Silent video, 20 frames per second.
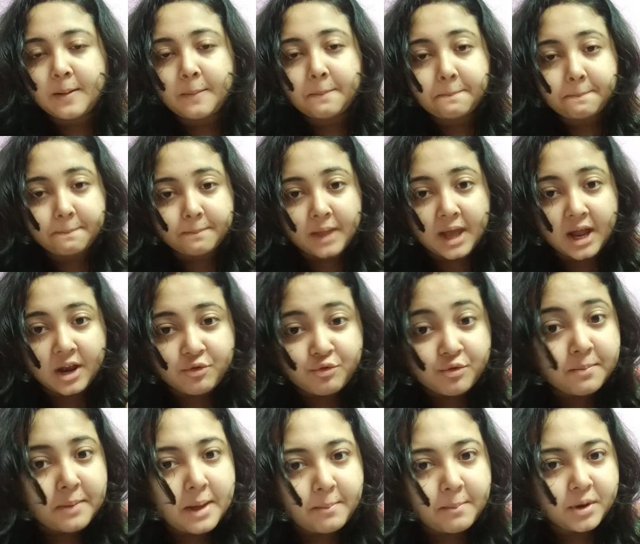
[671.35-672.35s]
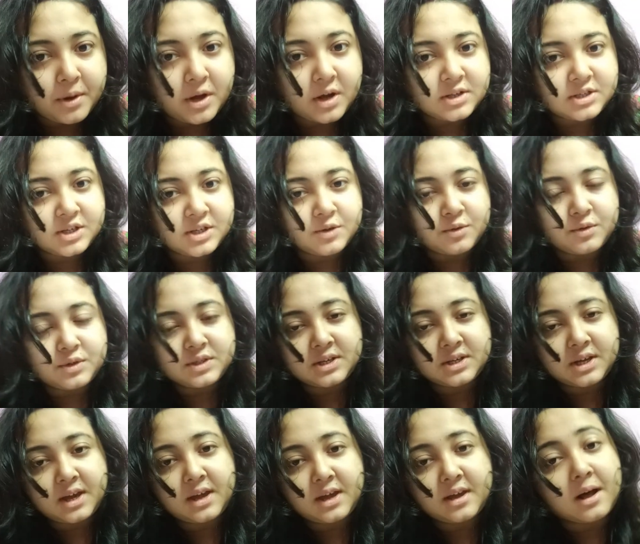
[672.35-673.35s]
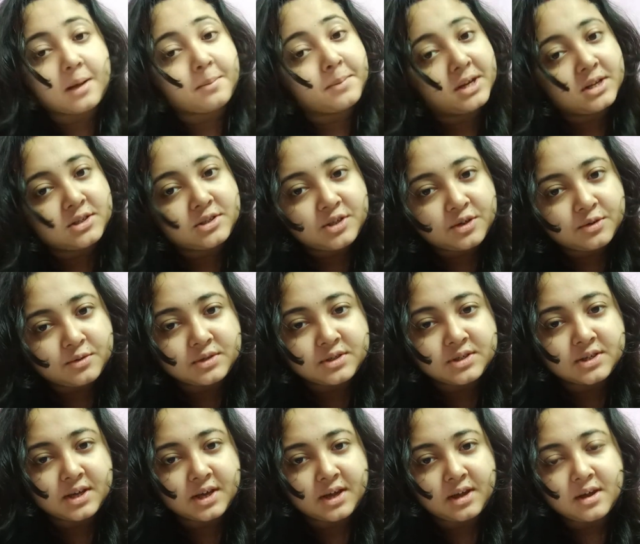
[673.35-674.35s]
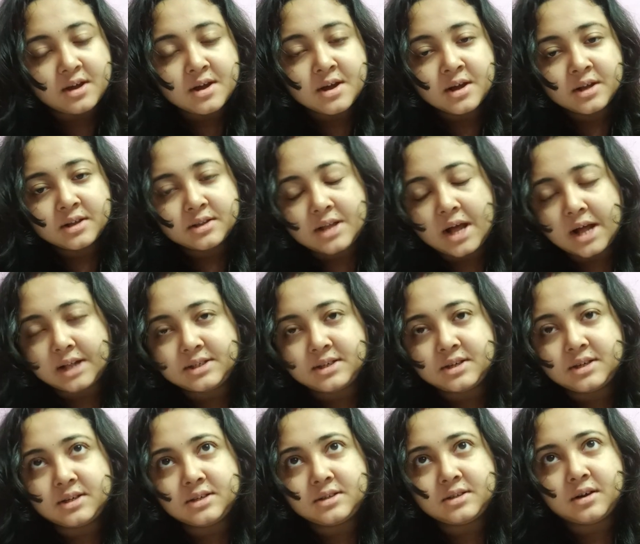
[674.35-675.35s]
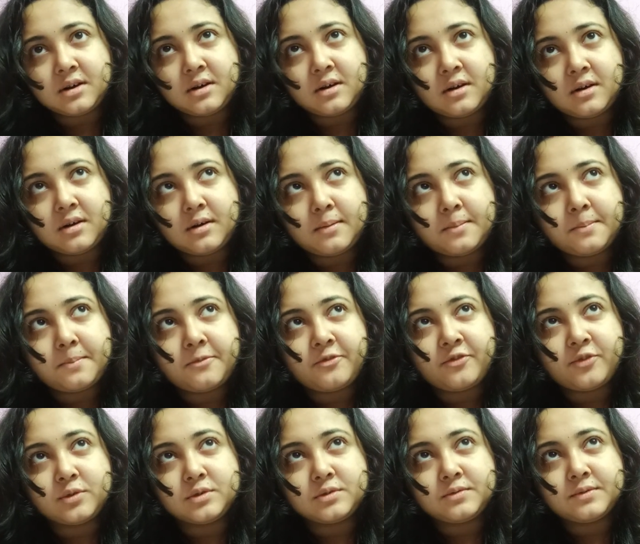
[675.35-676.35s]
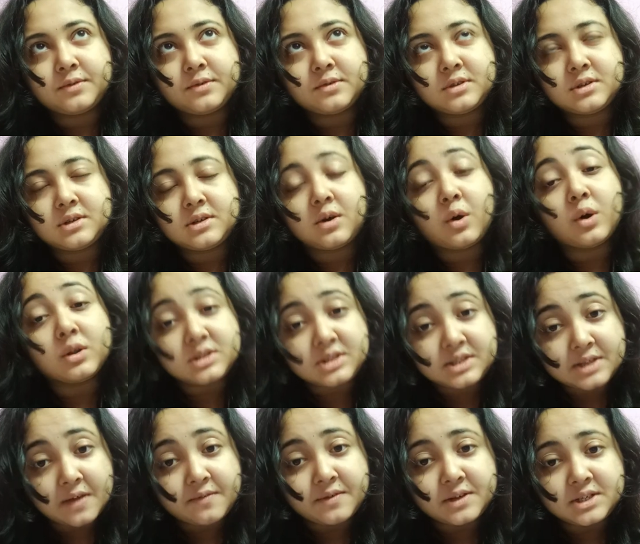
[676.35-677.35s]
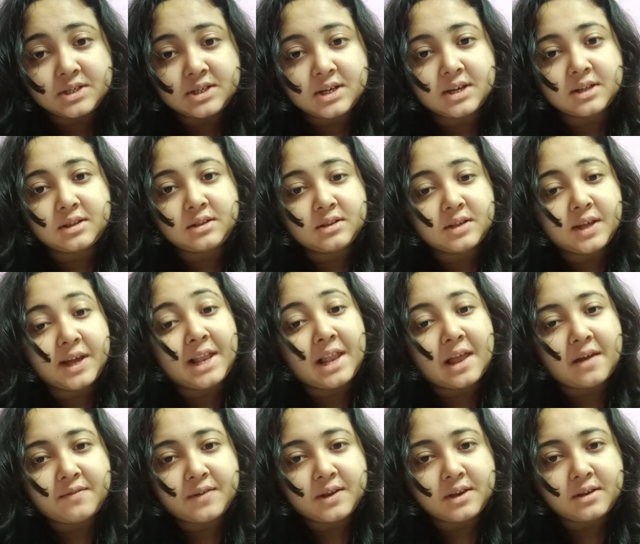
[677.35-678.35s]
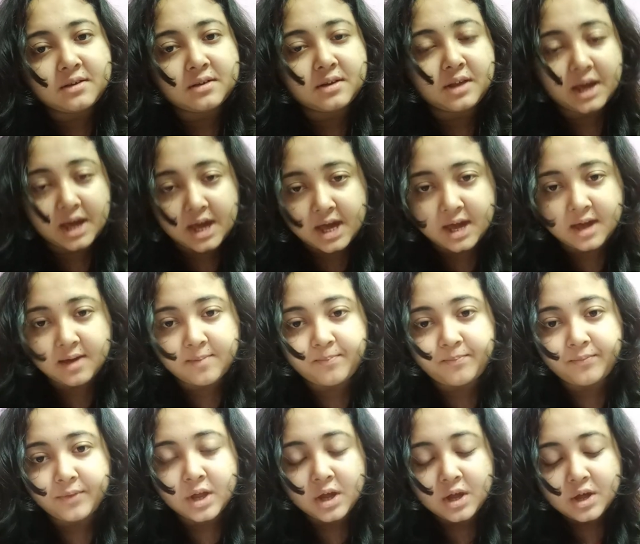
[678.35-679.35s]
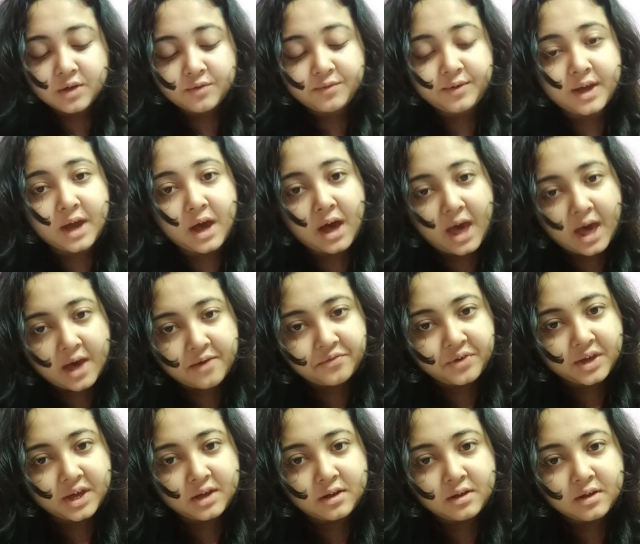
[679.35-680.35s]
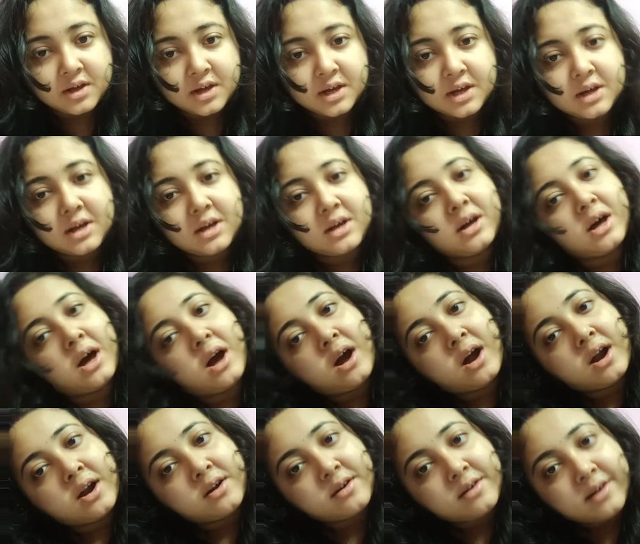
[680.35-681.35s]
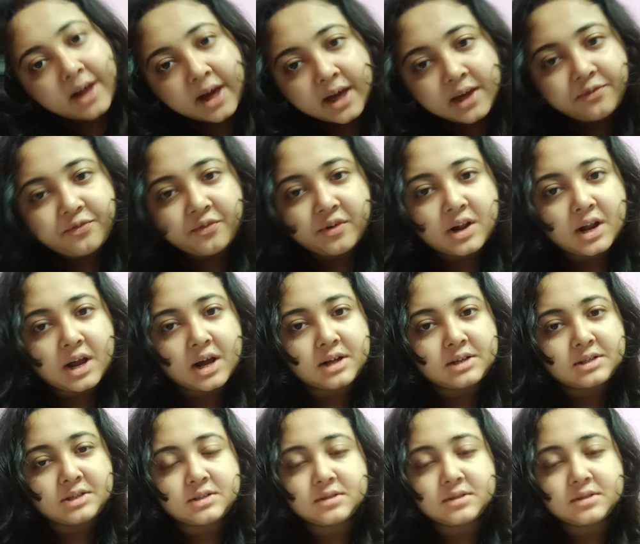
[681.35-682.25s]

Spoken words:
And remember, coming Tuesday, that is on 17th 11 a.m. we are having our live class.